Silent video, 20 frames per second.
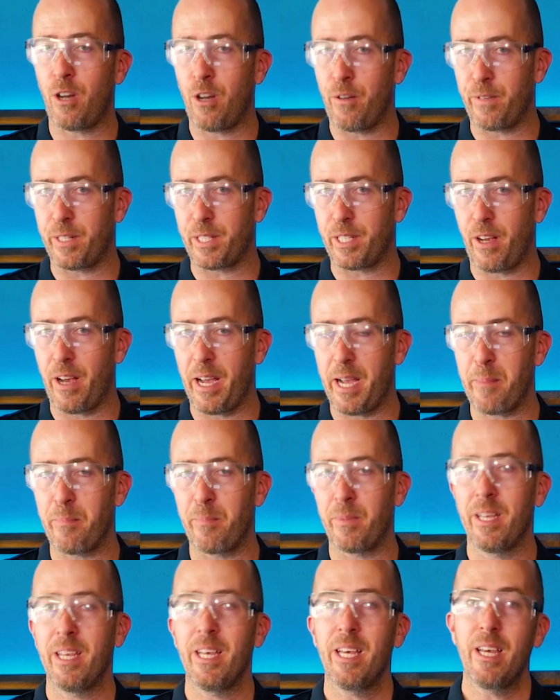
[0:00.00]
over time,
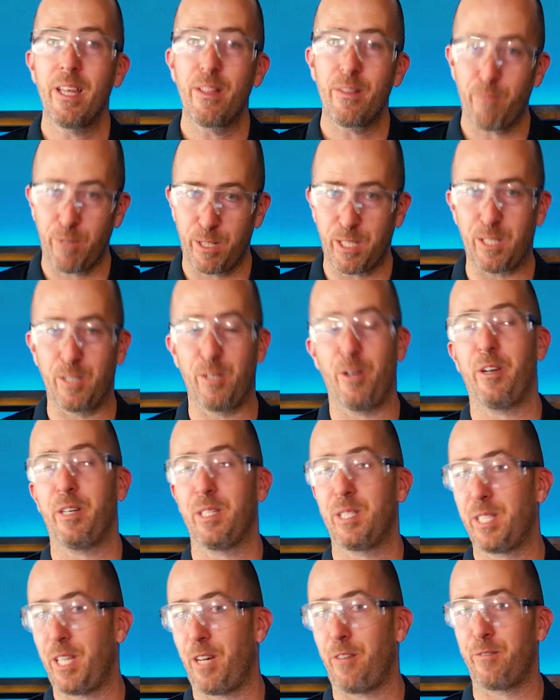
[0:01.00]
which is known
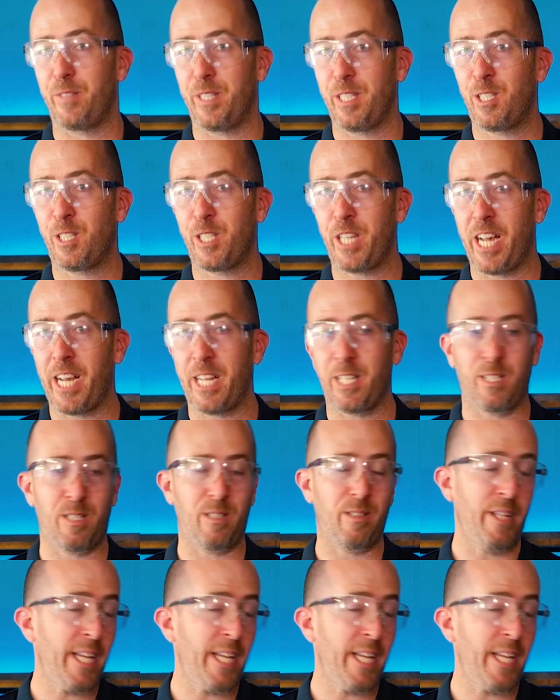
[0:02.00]
as self-discharge.